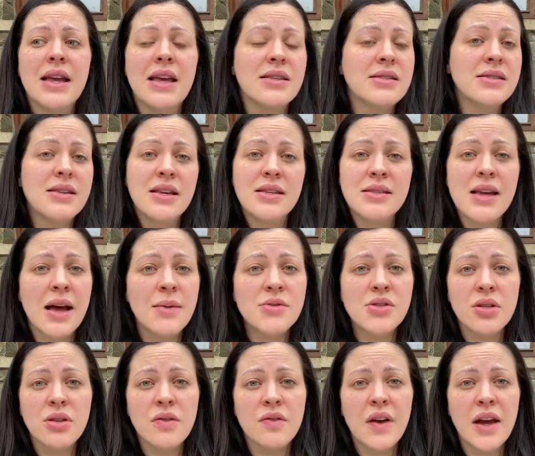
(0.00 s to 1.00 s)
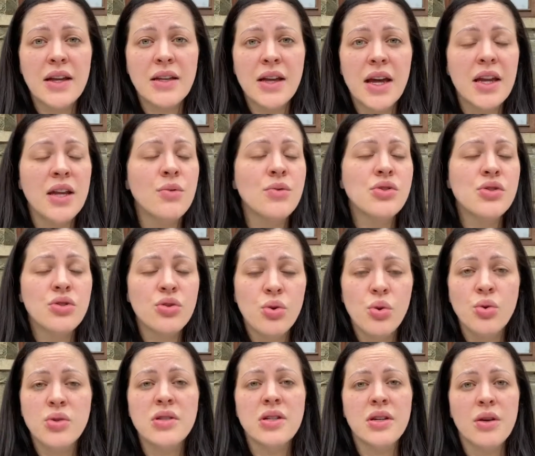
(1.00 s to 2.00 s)
absolutely fine, and it was
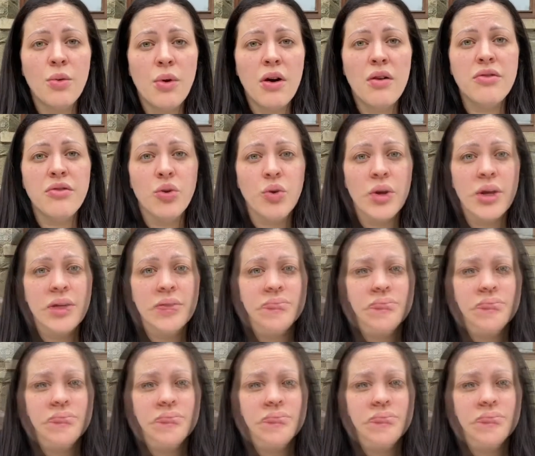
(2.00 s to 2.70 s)
totally worth doing.